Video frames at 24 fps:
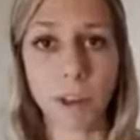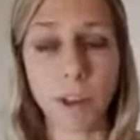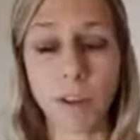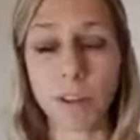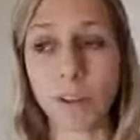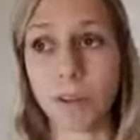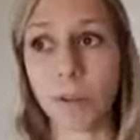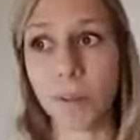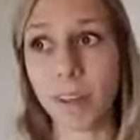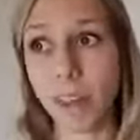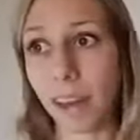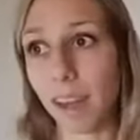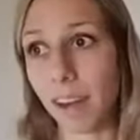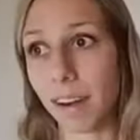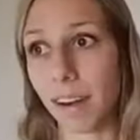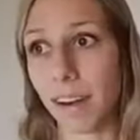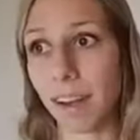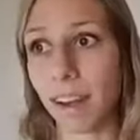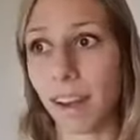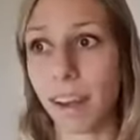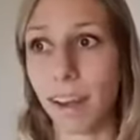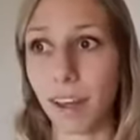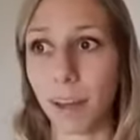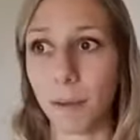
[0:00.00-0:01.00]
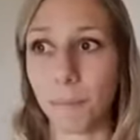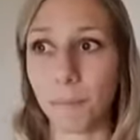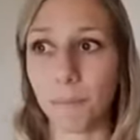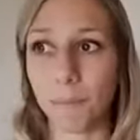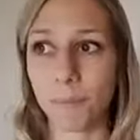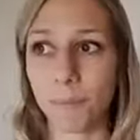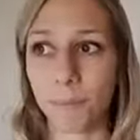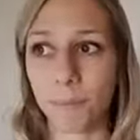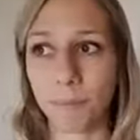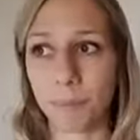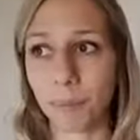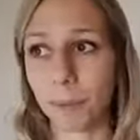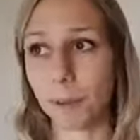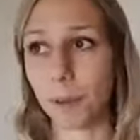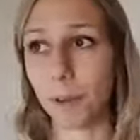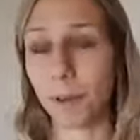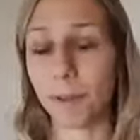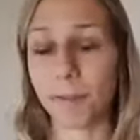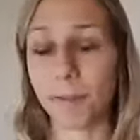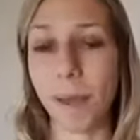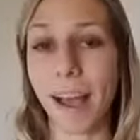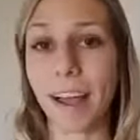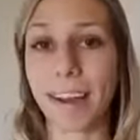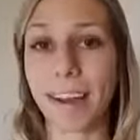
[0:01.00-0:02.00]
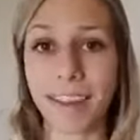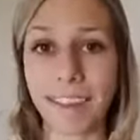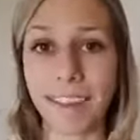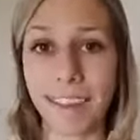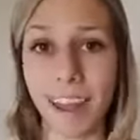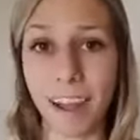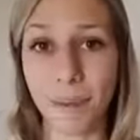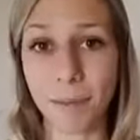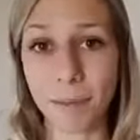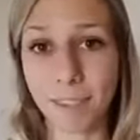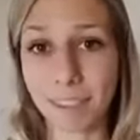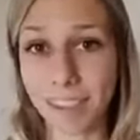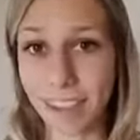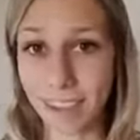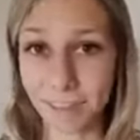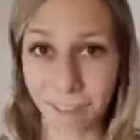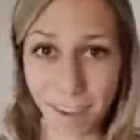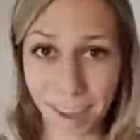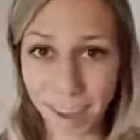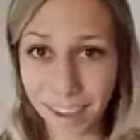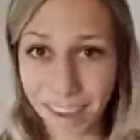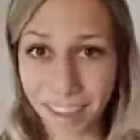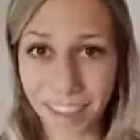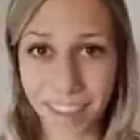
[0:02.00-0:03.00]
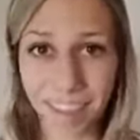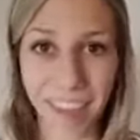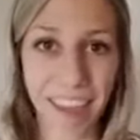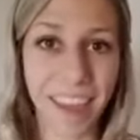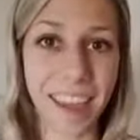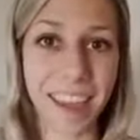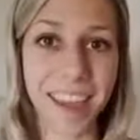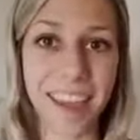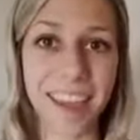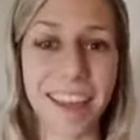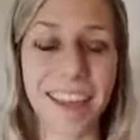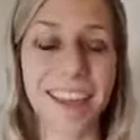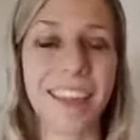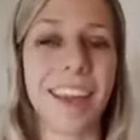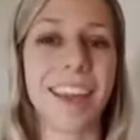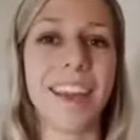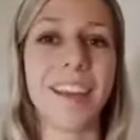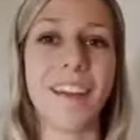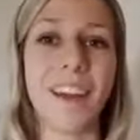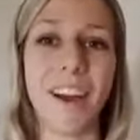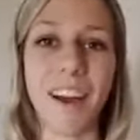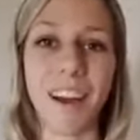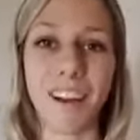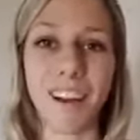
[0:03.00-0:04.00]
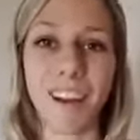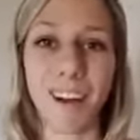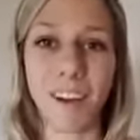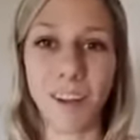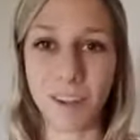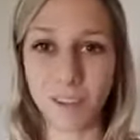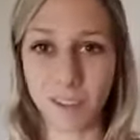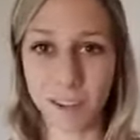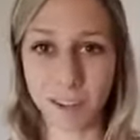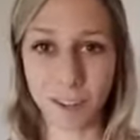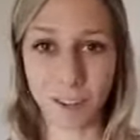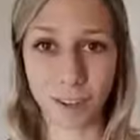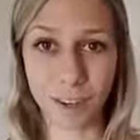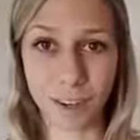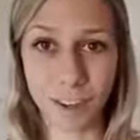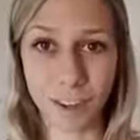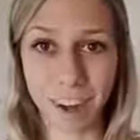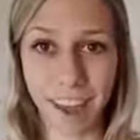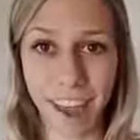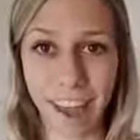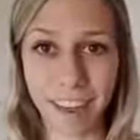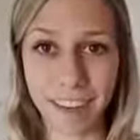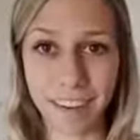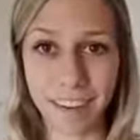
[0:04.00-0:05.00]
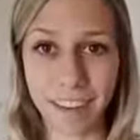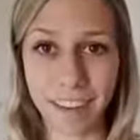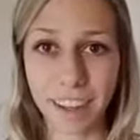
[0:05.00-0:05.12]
So again, goes back to that receiving thing that not all of us are good at.